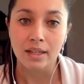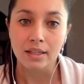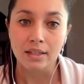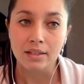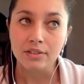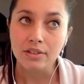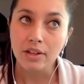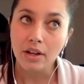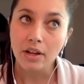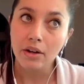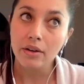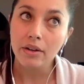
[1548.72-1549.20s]

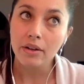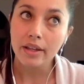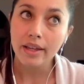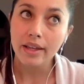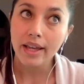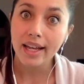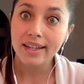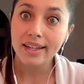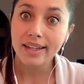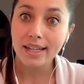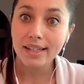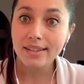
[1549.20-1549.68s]
So
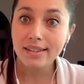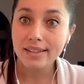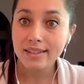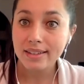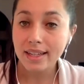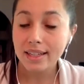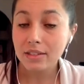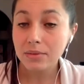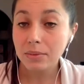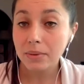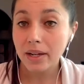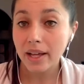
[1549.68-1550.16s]
yeah,
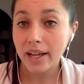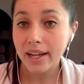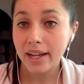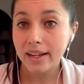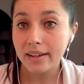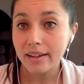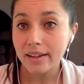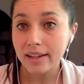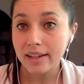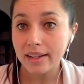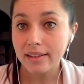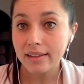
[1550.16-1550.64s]
that's what
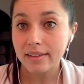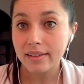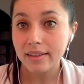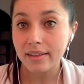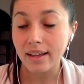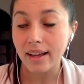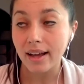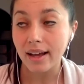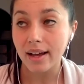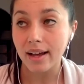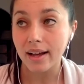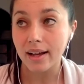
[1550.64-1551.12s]
I did.
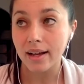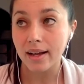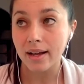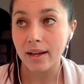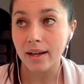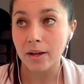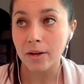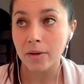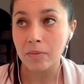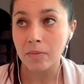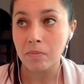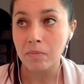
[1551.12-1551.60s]

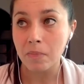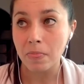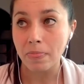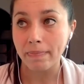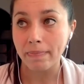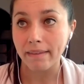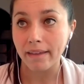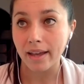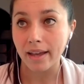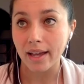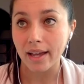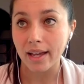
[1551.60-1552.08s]

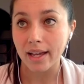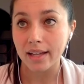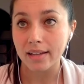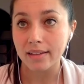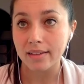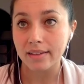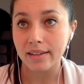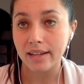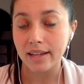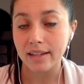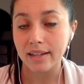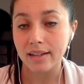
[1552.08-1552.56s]

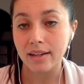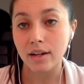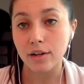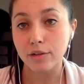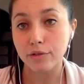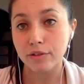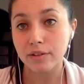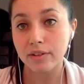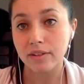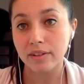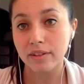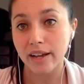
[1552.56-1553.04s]
And then
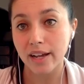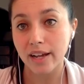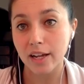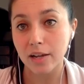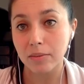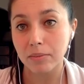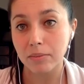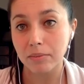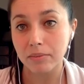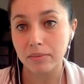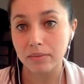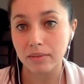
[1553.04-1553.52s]
over
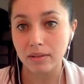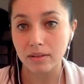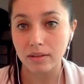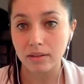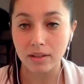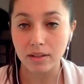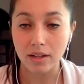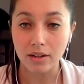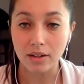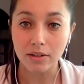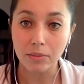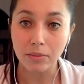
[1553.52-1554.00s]
time,
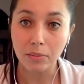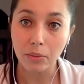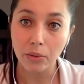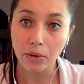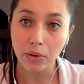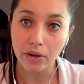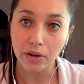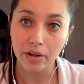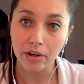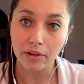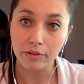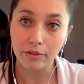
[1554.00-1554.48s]
the
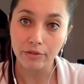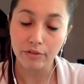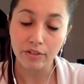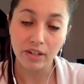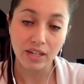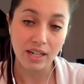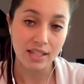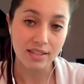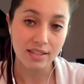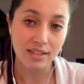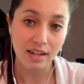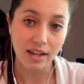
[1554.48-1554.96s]
more
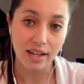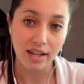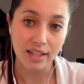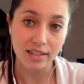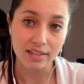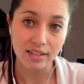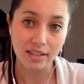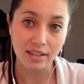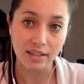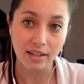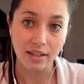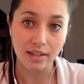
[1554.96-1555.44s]
freelance
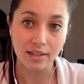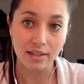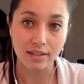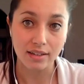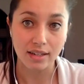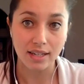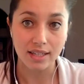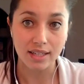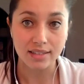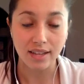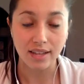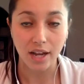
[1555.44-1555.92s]
clients I got,
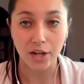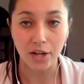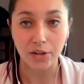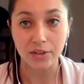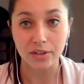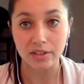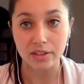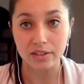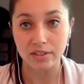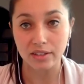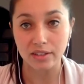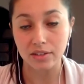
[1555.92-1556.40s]
the less
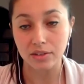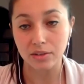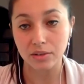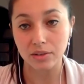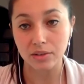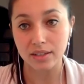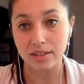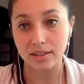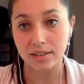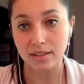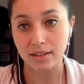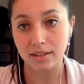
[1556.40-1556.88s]
hours I
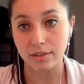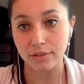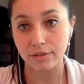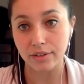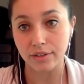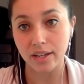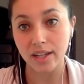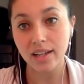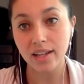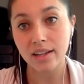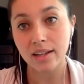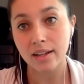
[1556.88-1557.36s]
took at the
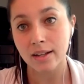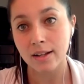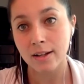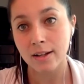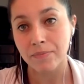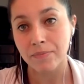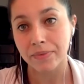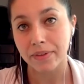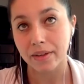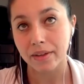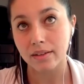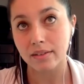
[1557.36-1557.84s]
cafe,
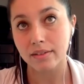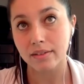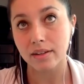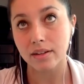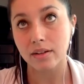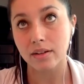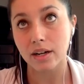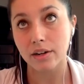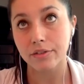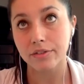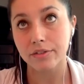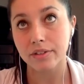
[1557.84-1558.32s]

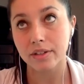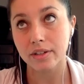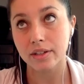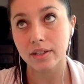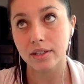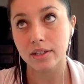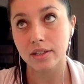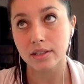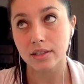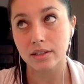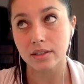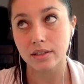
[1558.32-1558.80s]
until
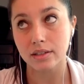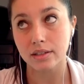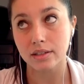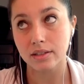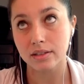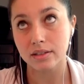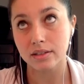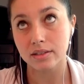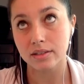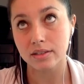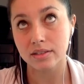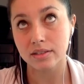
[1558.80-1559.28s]
after
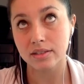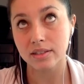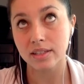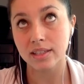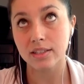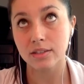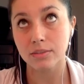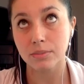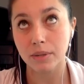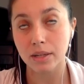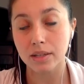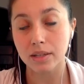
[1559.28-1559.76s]

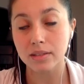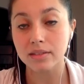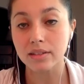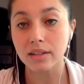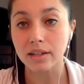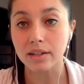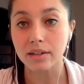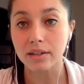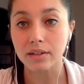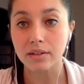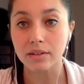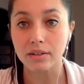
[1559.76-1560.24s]
6 months
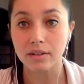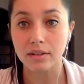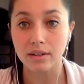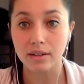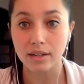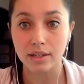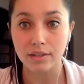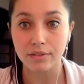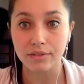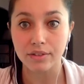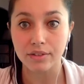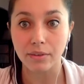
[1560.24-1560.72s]
I could
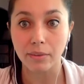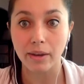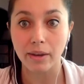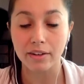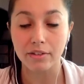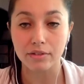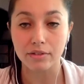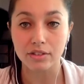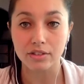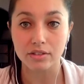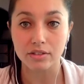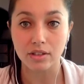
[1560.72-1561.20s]
leave the
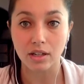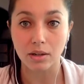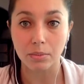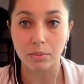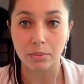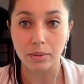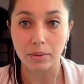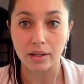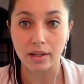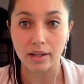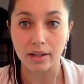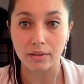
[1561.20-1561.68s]
waitress job,
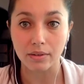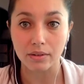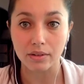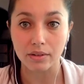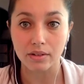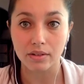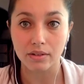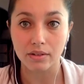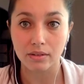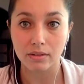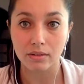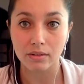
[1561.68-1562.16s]
and I
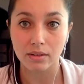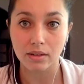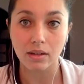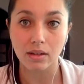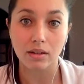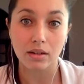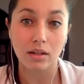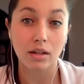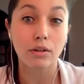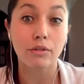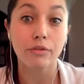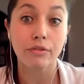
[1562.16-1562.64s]
was
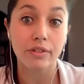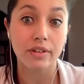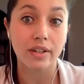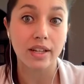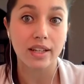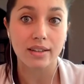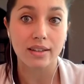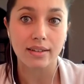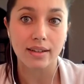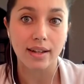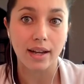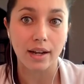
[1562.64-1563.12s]

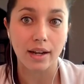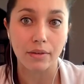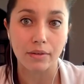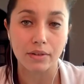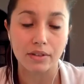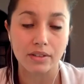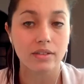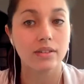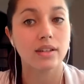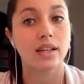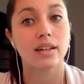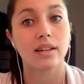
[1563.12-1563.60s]
confident that I
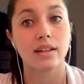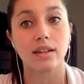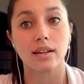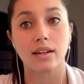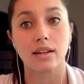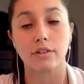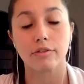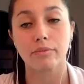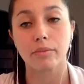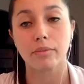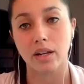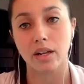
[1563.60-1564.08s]
was getting
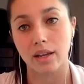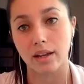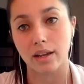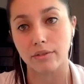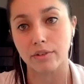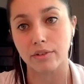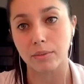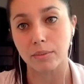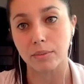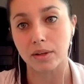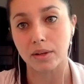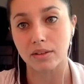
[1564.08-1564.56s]
enough money
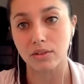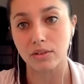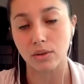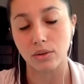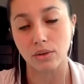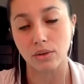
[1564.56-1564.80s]
every month to